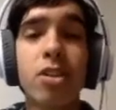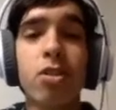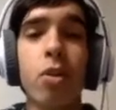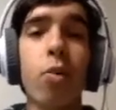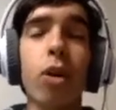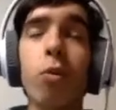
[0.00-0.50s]

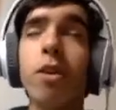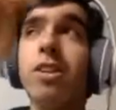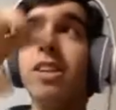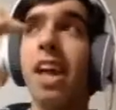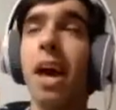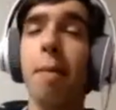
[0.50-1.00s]
So what's
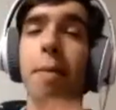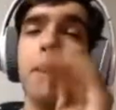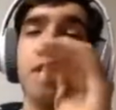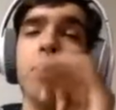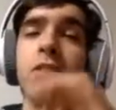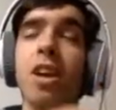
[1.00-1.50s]
going to happen
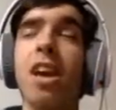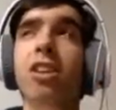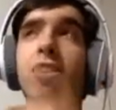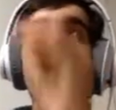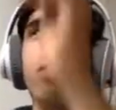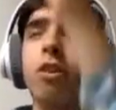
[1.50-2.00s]
is
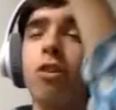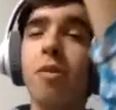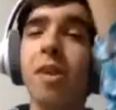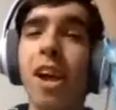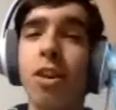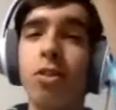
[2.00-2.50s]
the nuclear
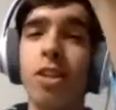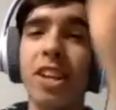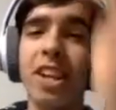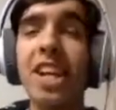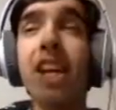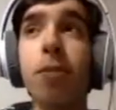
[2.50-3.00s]
reactor is going
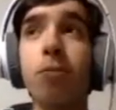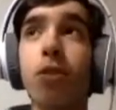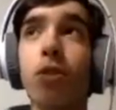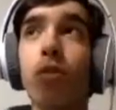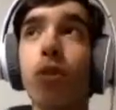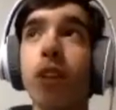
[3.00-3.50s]
to heat up the
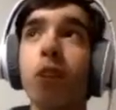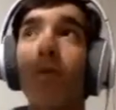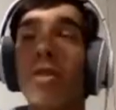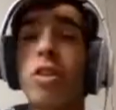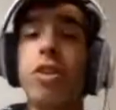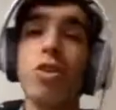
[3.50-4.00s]
coolant.
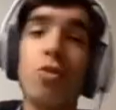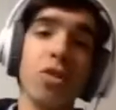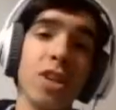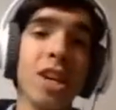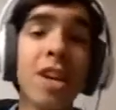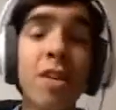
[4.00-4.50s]
We're going to use
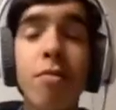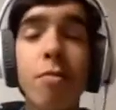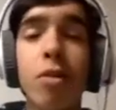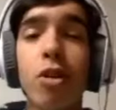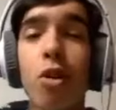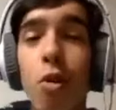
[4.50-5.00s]
the heat from
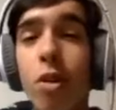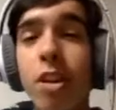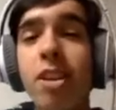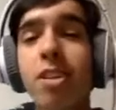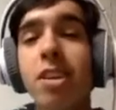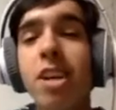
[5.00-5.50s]
the
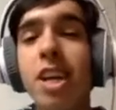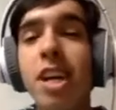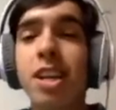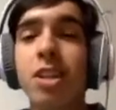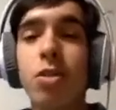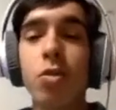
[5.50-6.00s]
coolant
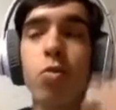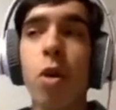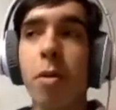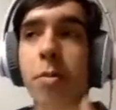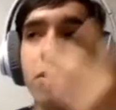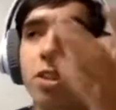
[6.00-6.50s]
to
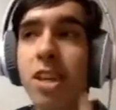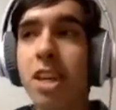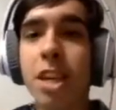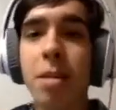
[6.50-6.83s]
warm up steam.